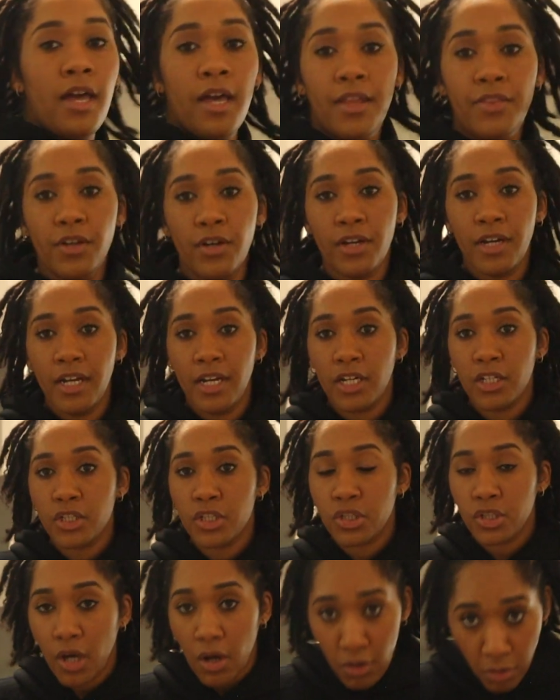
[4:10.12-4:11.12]
They're getting
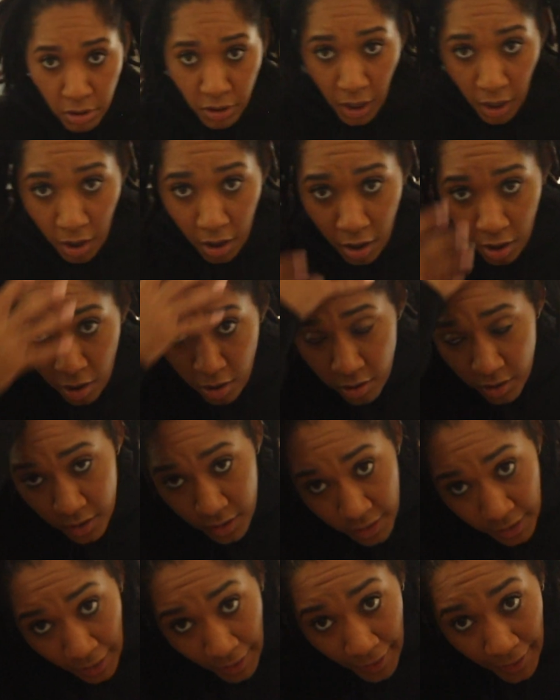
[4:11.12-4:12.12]
so long.
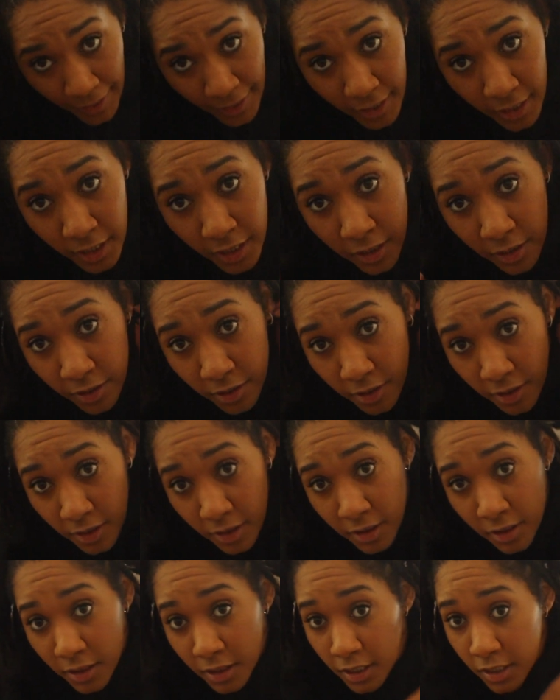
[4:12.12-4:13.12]
Like,
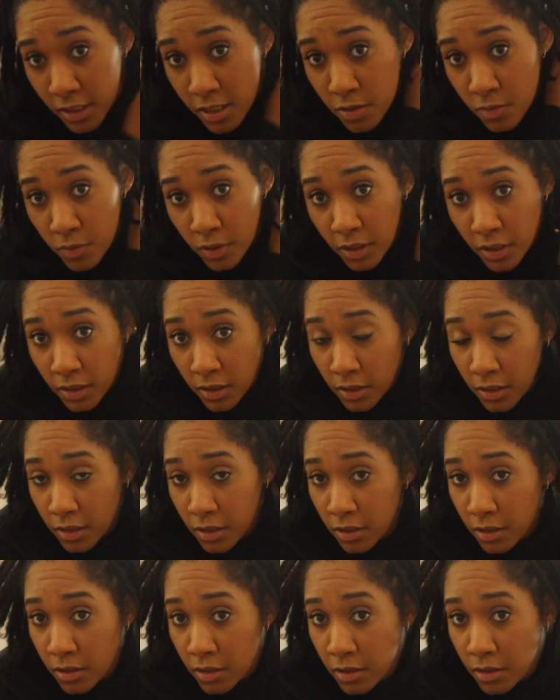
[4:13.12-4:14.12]
this one
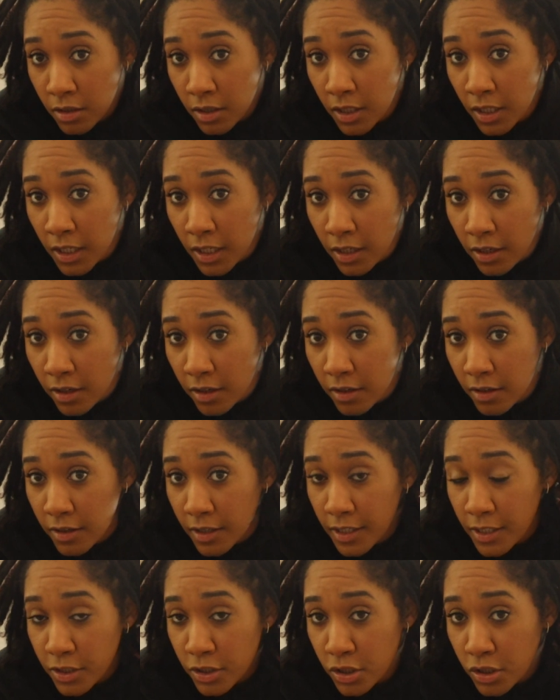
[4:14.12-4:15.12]

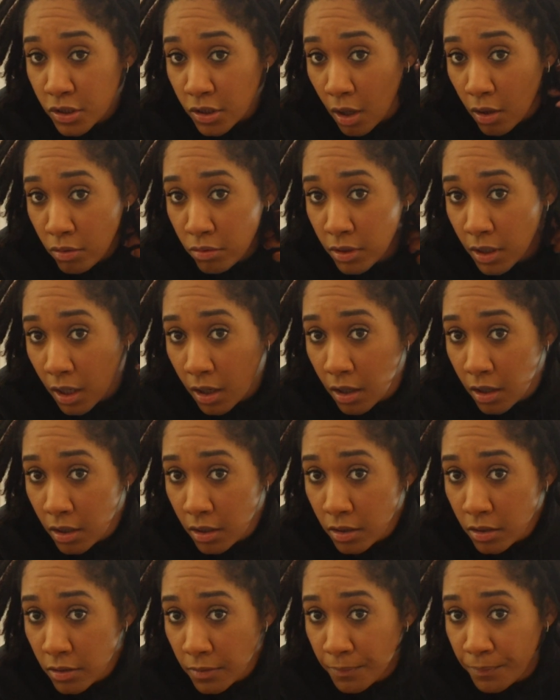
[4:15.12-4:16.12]
here is so
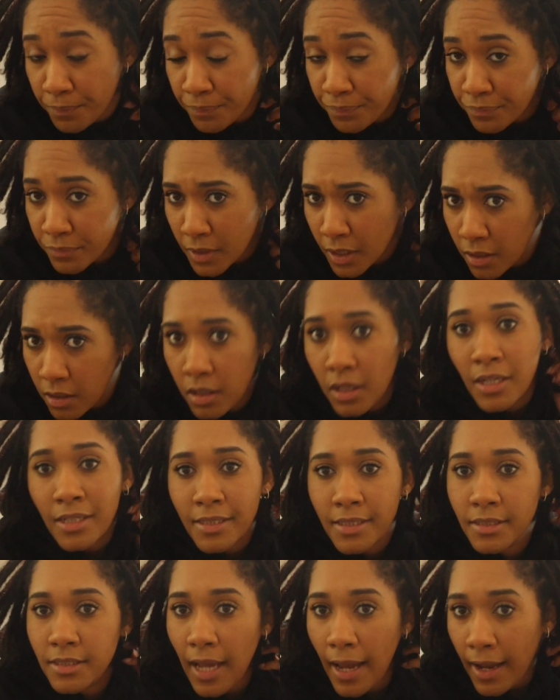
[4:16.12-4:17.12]
long.
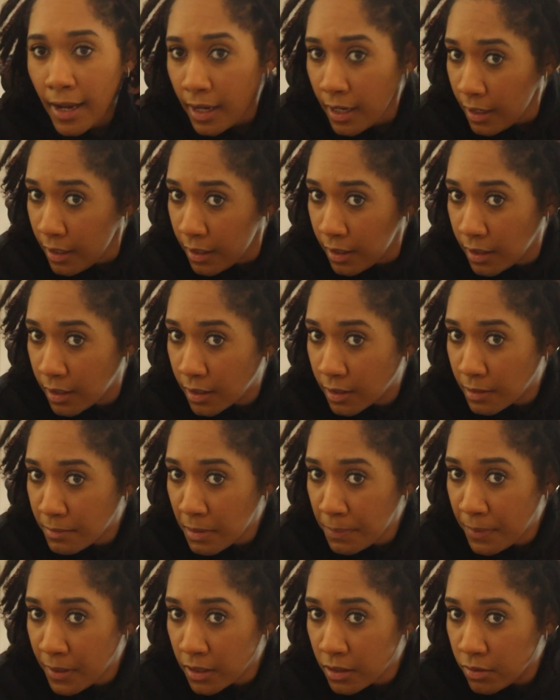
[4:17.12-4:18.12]
Dang, let
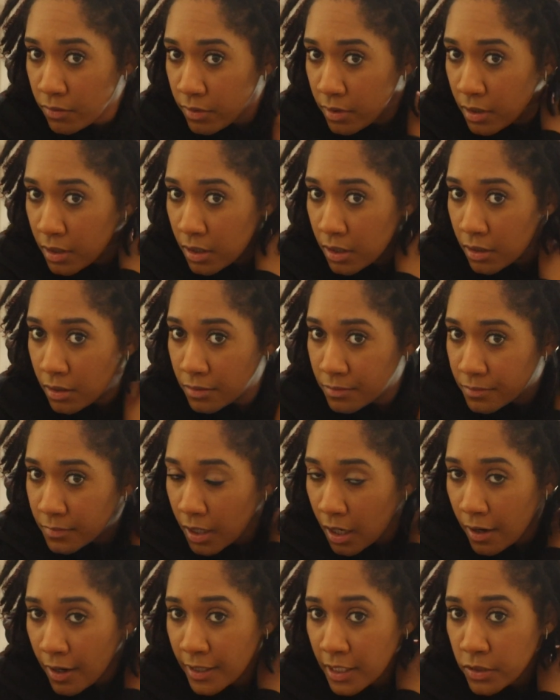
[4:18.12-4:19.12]
me pick you up.
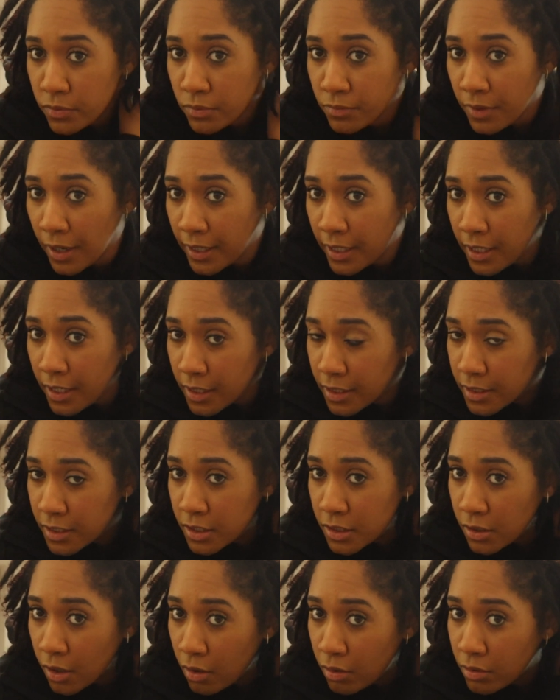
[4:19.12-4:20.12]
All right, this one right here
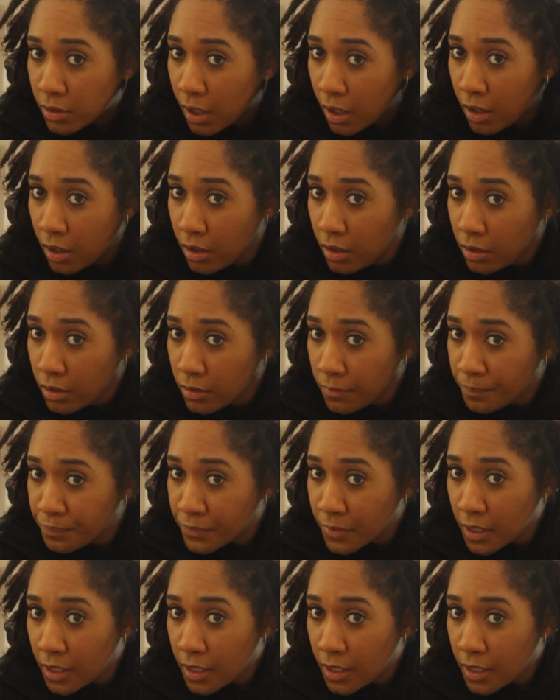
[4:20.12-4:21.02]
is so long.